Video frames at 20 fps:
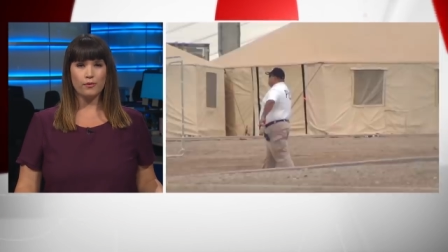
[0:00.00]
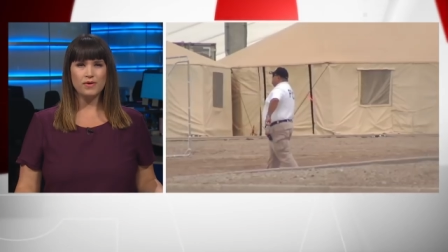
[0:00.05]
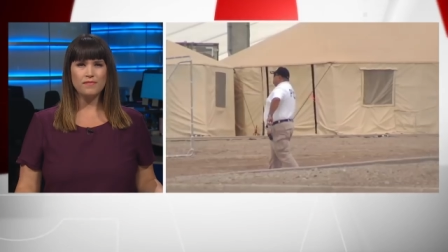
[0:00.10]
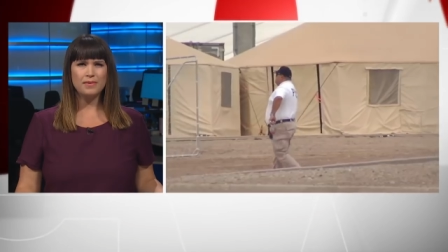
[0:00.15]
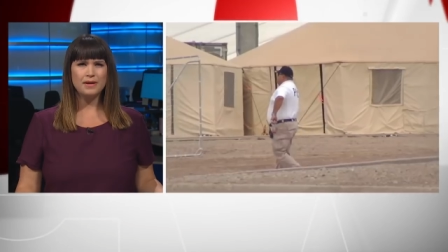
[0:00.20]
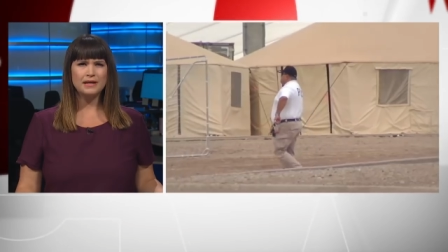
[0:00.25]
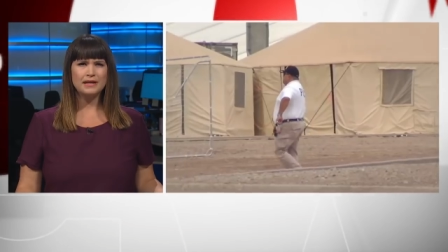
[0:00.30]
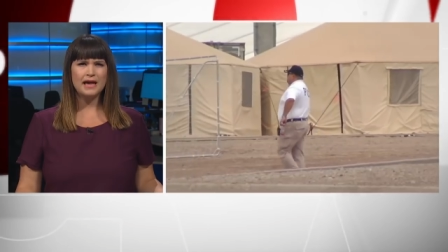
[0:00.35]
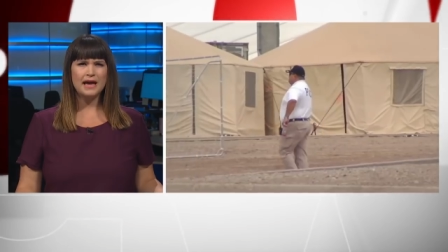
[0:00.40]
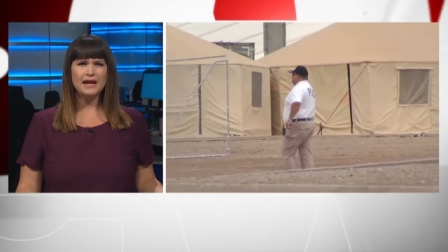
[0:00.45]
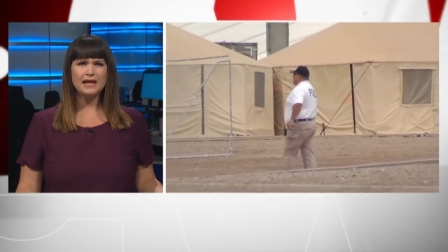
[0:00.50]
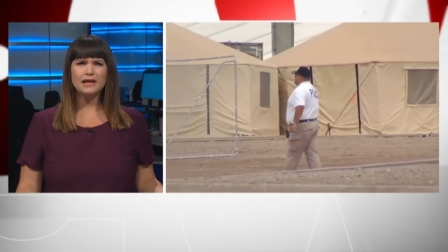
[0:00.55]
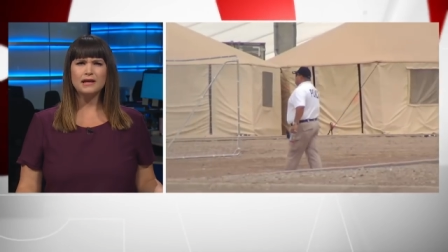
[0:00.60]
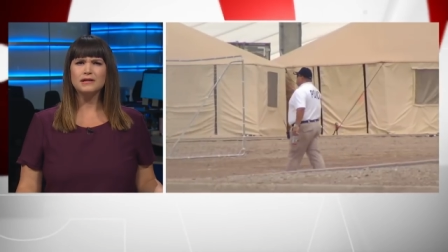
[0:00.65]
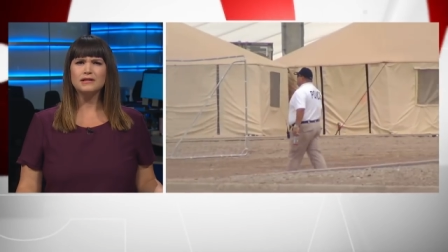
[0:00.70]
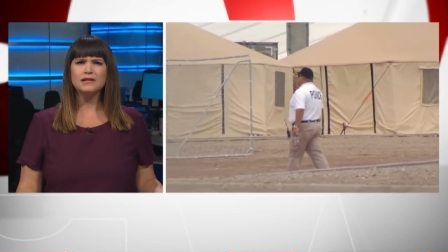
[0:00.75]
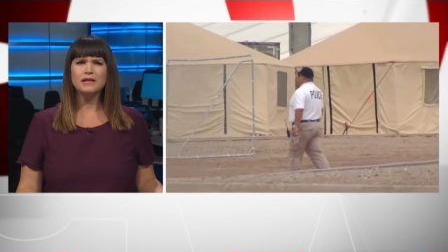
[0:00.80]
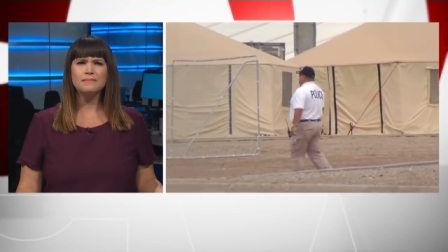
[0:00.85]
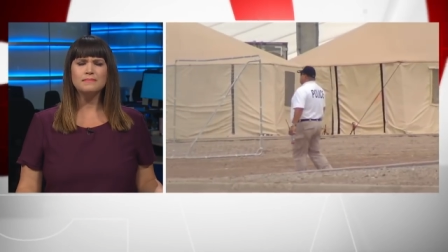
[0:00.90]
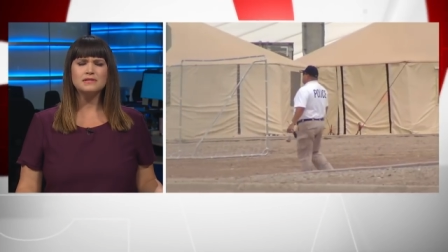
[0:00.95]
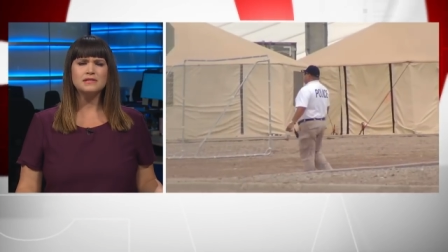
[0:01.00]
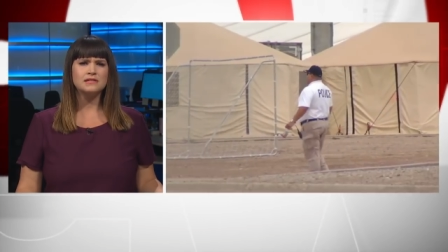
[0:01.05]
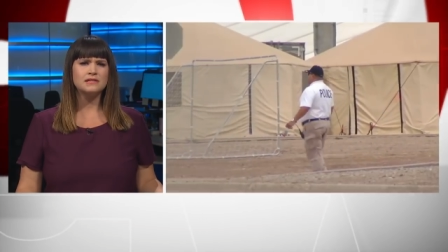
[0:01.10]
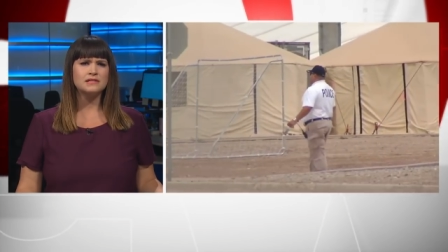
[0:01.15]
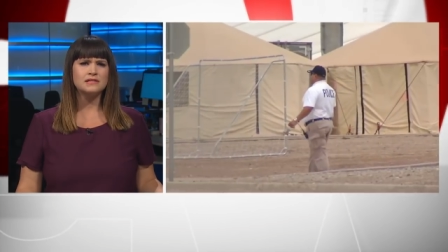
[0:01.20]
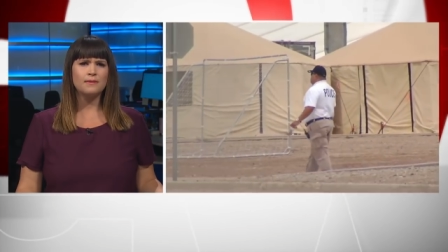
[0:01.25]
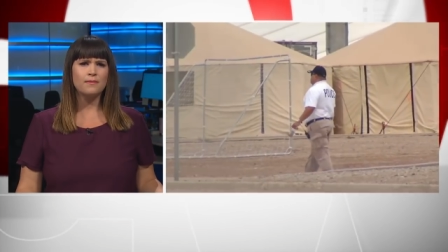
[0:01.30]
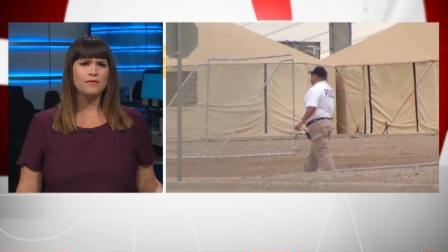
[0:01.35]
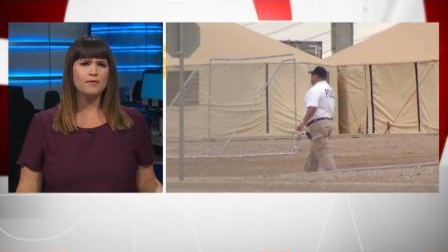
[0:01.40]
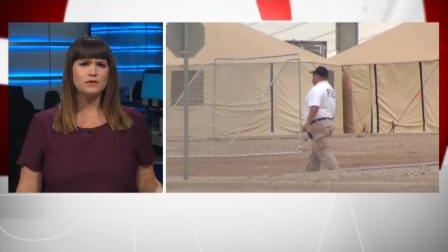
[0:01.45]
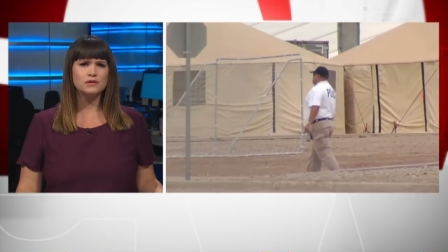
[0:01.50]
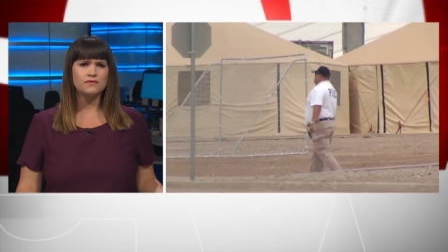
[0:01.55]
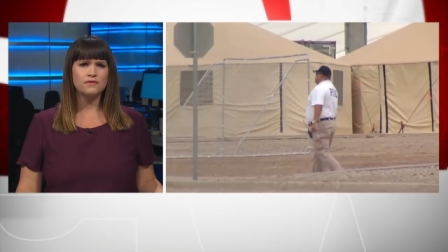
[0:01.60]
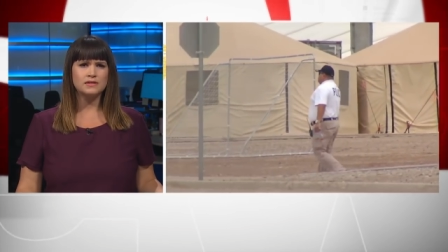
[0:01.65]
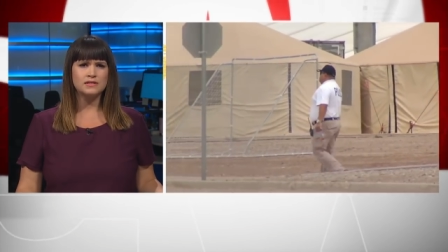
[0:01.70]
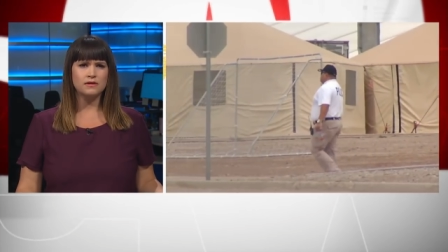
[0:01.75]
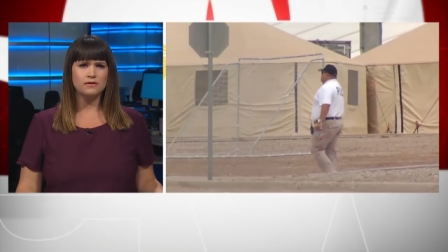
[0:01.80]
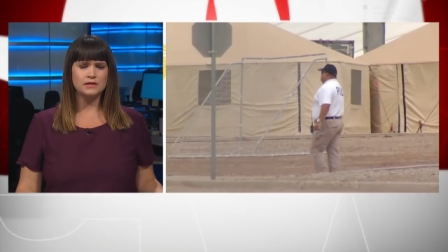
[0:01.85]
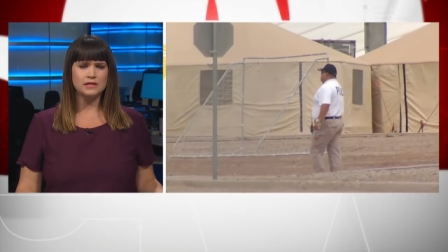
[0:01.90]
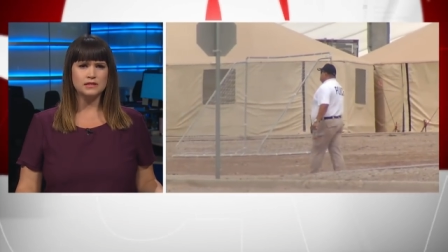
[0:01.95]
We've been getting a glimpse into some of those
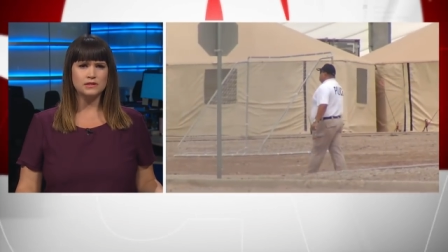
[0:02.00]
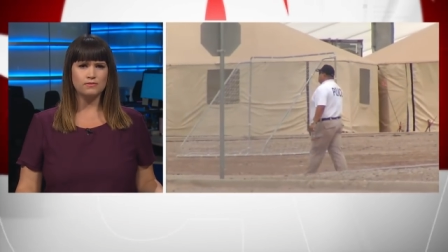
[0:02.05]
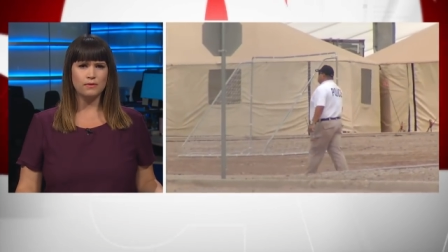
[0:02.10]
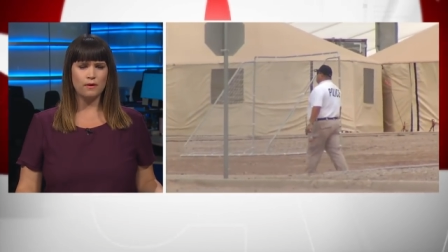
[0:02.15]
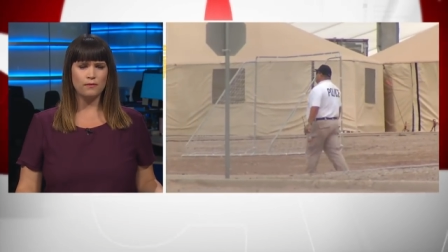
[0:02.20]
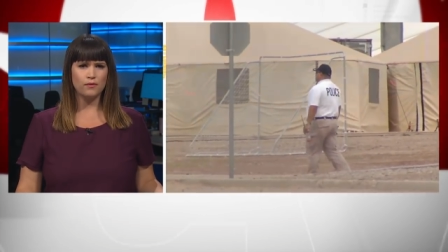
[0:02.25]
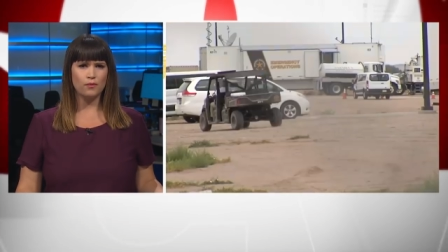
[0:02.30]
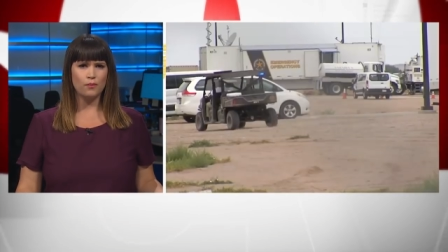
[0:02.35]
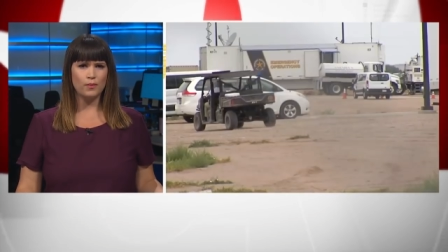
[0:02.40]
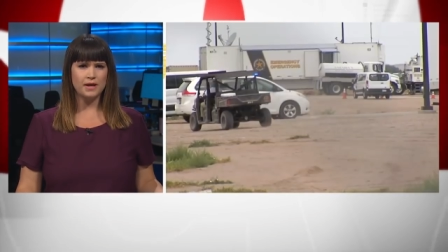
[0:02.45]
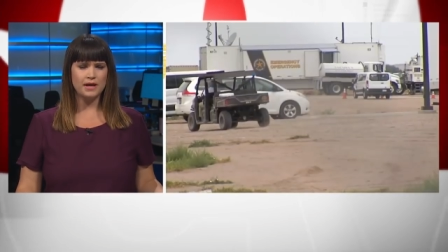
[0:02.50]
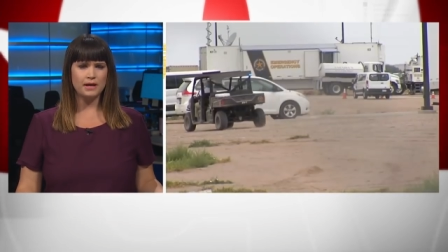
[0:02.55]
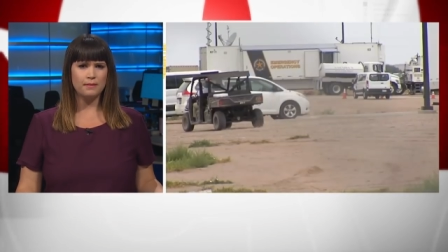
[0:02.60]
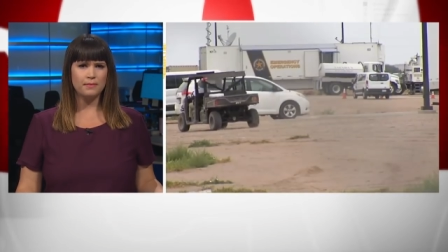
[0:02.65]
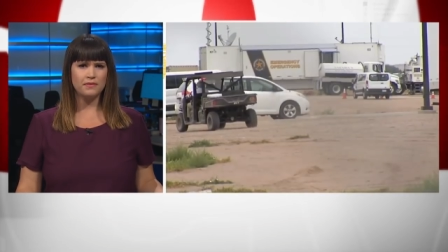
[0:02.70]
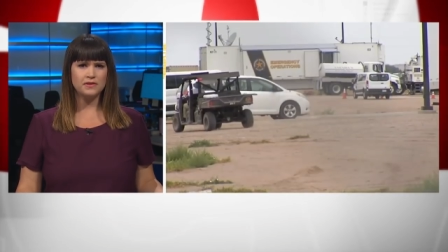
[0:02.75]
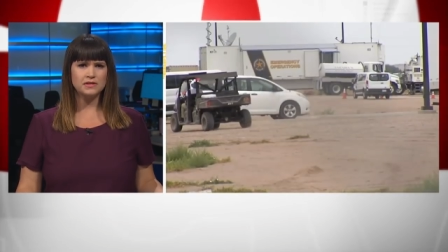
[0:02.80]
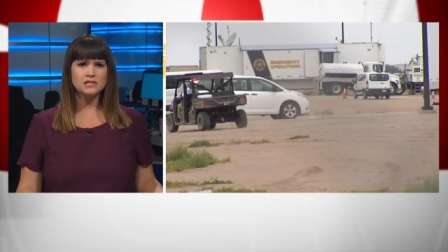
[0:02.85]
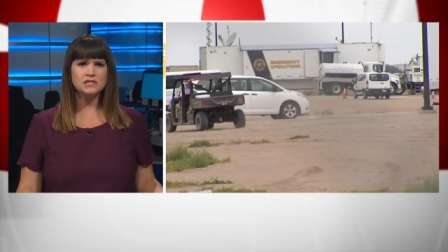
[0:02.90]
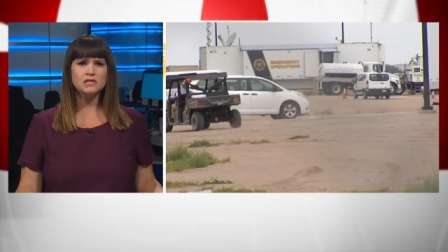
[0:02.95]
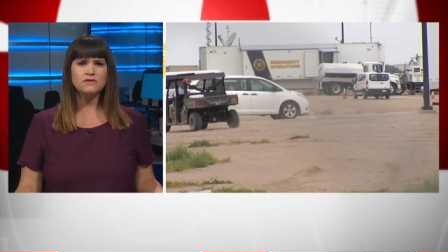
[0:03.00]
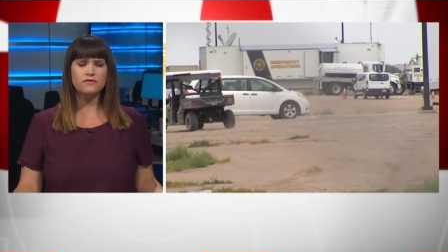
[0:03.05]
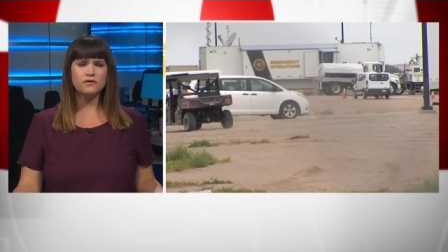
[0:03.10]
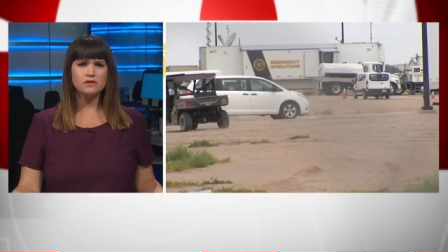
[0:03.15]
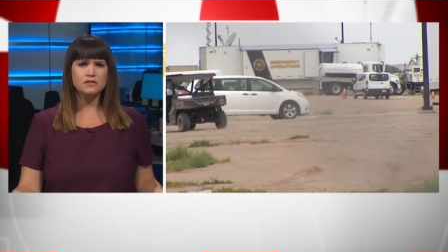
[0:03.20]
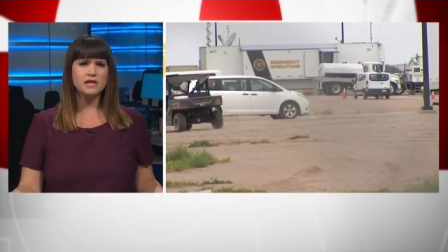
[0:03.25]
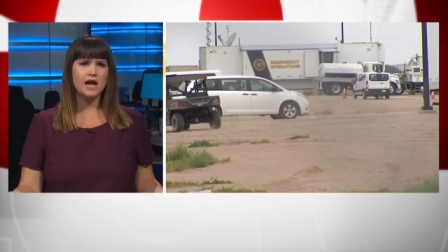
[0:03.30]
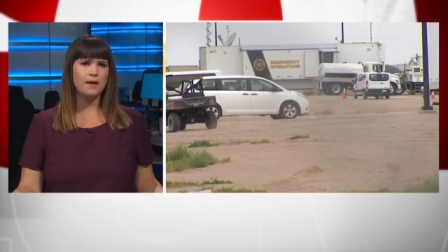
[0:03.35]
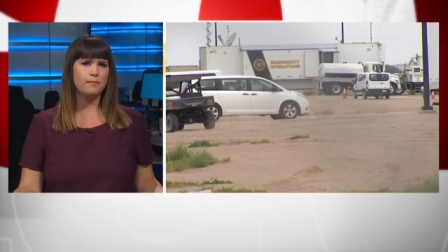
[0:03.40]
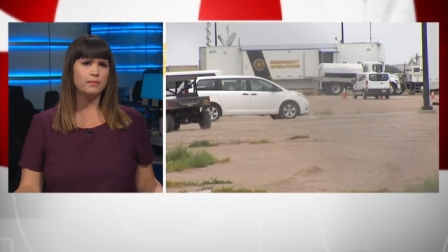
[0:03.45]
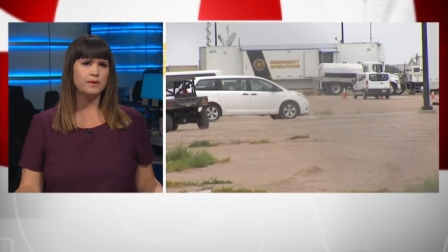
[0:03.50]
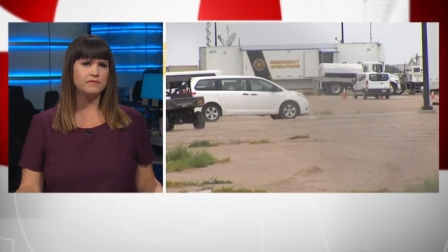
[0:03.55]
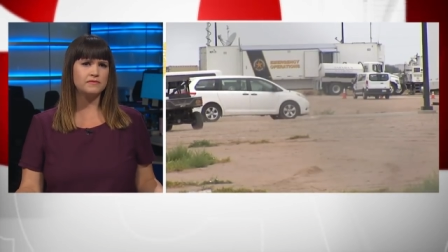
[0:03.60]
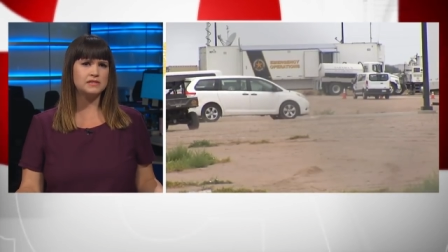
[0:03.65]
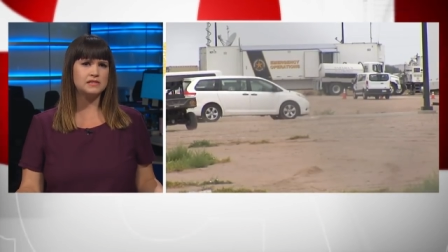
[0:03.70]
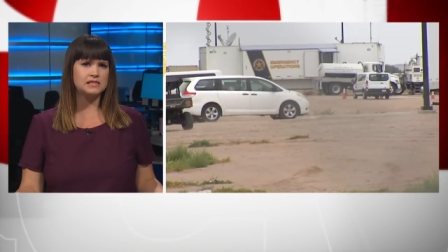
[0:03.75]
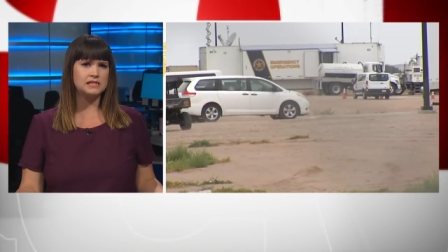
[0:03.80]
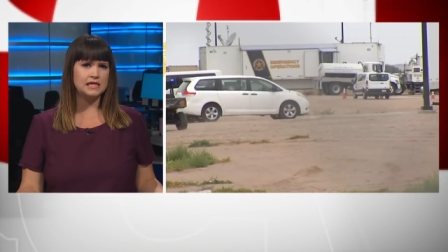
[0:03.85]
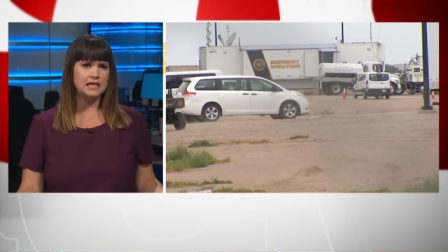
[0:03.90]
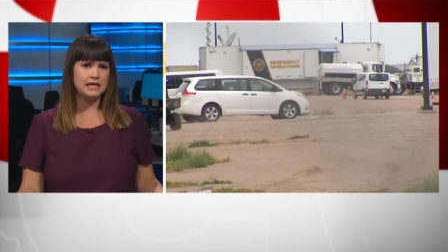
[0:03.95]
facilities throughout the week, but this is the first time we've
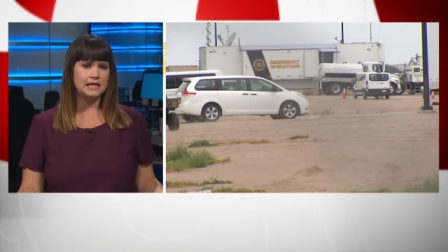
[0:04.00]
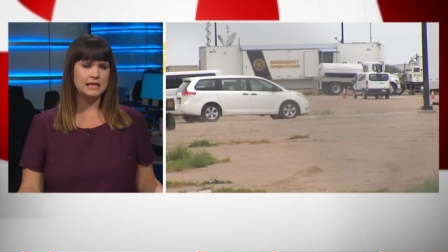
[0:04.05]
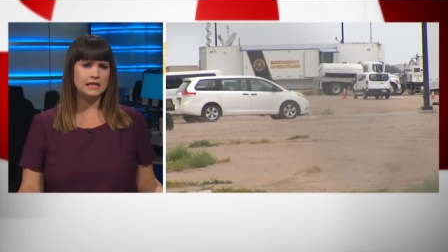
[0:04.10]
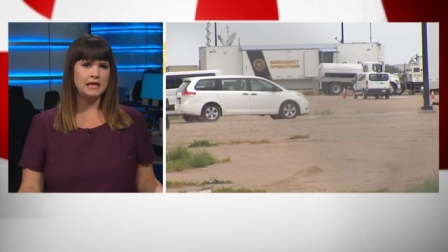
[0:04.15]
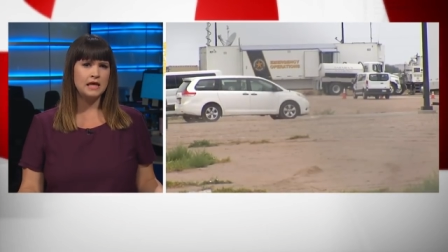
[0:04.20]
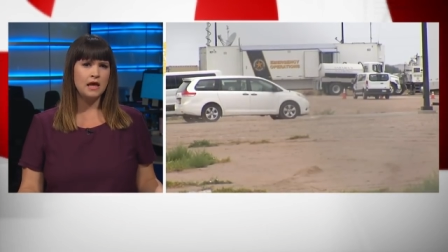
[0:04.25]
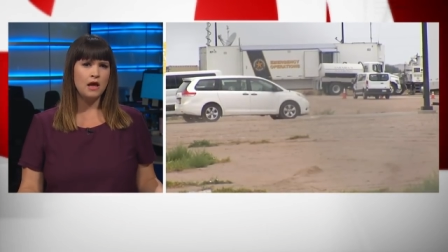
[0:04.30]
seen